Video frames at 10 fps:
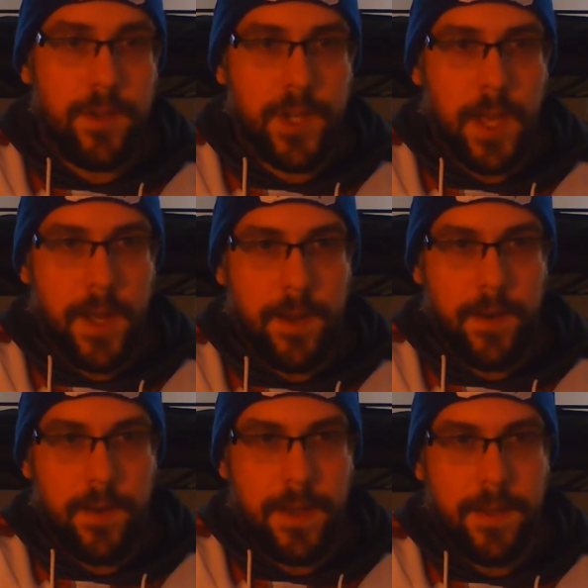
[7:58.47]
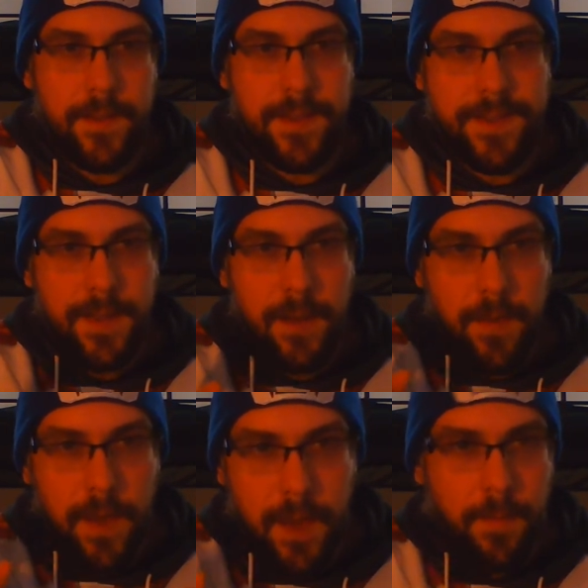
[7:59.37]
Chicago this kind
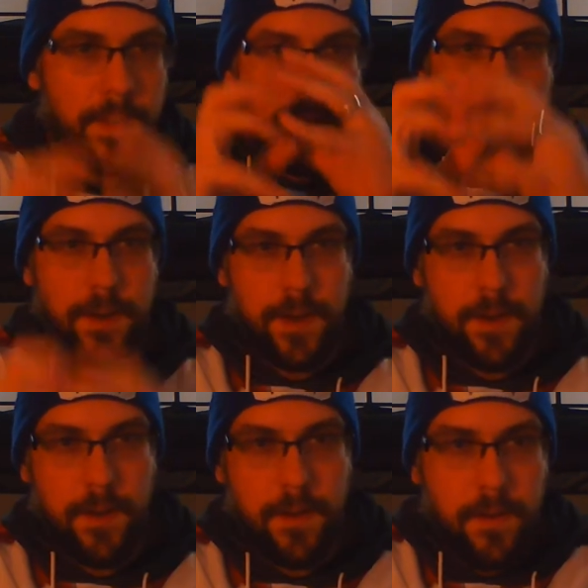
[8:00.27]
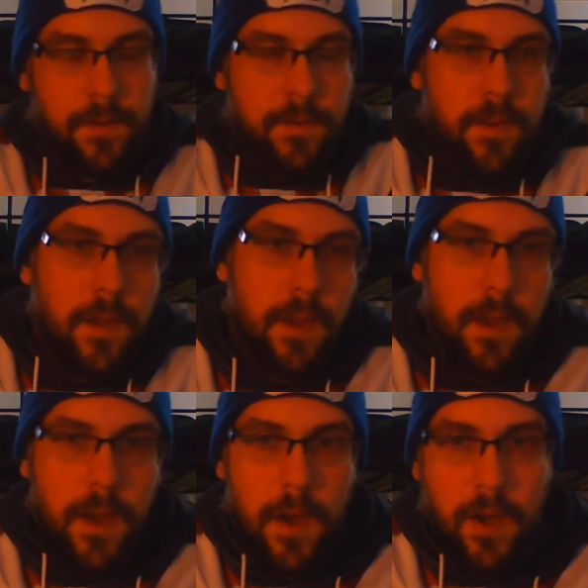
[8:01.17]
of epicenter of
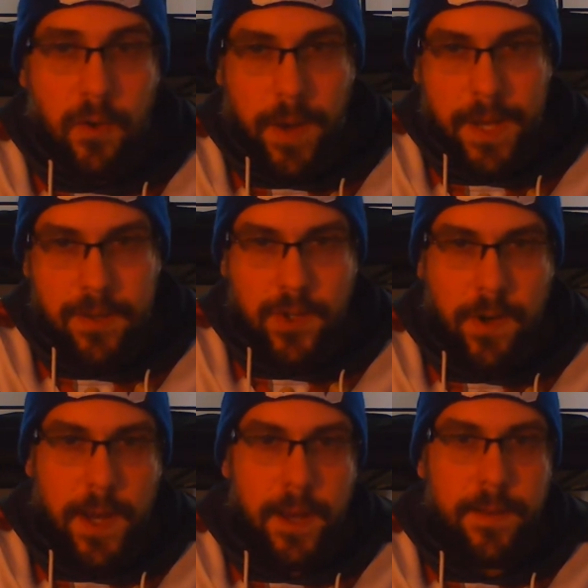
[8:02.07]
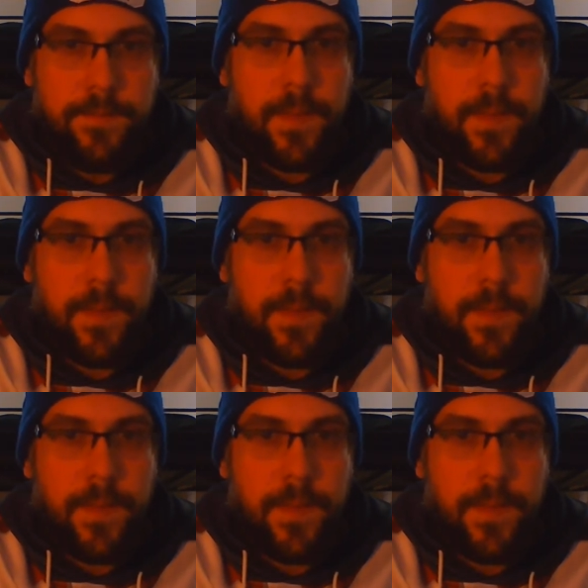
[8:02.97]
grain trade.